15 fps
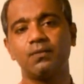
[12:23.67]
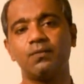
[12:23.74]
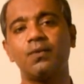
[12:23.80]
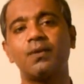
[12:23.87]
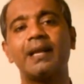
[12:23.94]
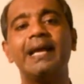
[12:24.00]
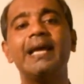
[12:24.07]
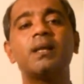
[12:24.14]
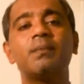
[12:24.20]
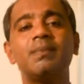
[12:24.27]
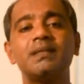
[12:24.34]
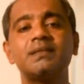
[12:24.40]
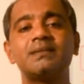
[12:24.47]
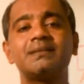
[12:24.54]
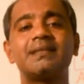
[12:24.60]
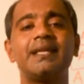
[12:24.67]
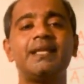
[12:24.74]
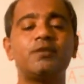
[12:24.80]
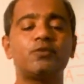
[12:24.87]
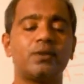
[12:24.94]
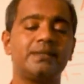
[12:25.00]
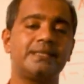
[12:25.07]
For Airbus
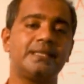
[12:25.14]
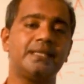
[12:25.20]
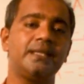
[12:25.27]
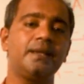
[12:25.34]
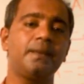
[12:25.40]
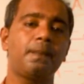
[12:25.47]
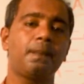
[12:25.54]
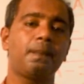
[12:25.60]
320,